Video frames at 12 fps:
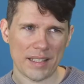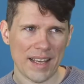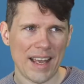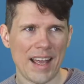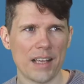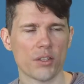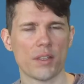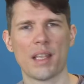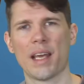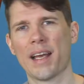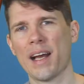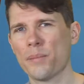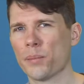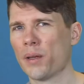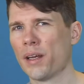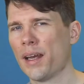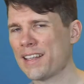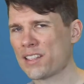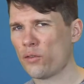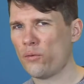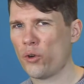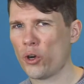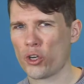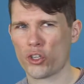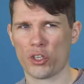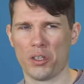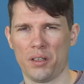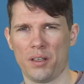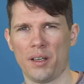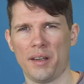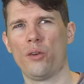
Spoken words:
But as they come as a version